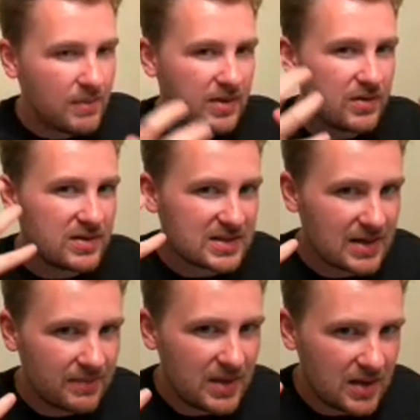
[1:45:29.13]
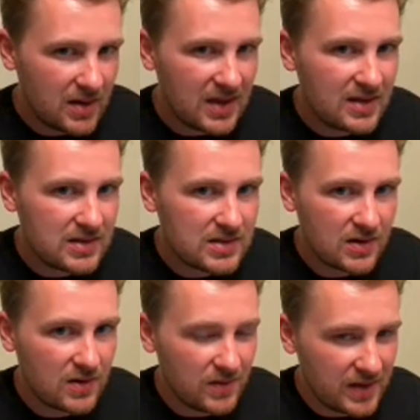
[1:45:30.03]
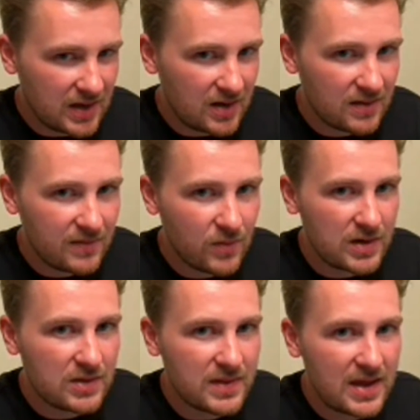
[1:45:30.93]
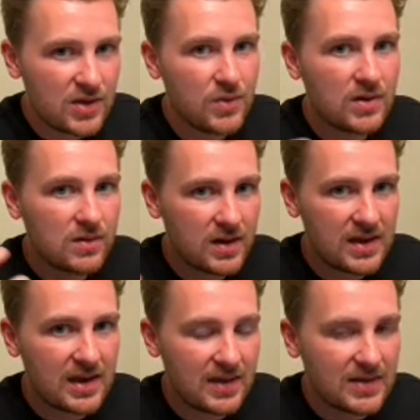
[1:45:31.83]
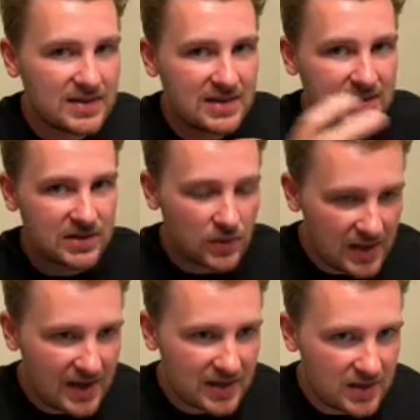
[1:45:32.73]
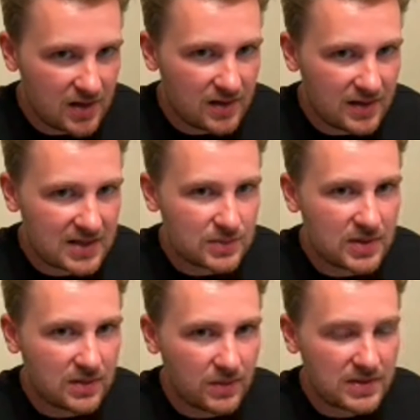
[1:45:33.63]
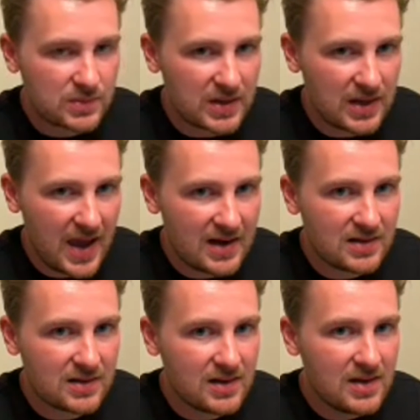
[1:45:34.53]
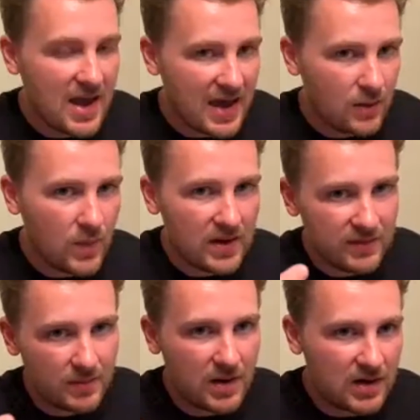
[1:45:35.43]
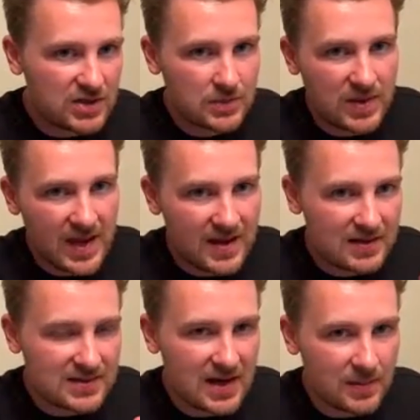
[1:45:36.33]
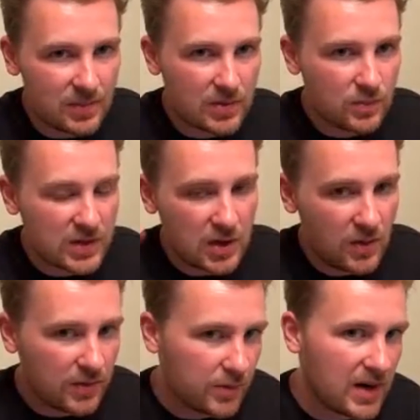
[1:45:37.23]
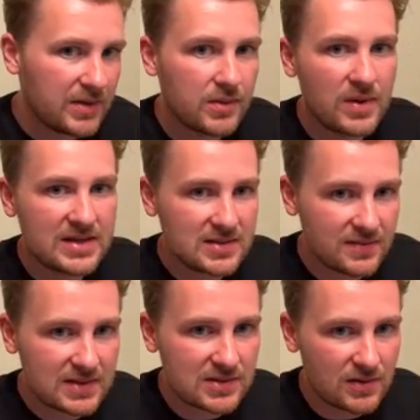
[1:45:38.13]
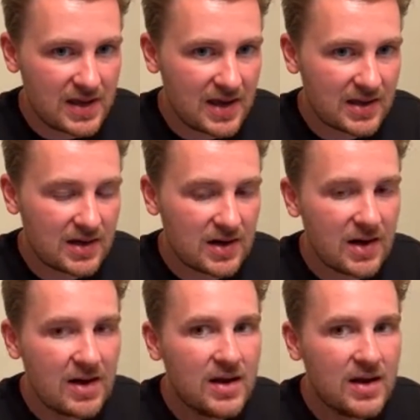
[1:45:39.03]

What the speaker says: But there's something internal here for you that you are looking in this zodiac year as we head away from March and we head into April and we go throughout the rest of the zodiac year.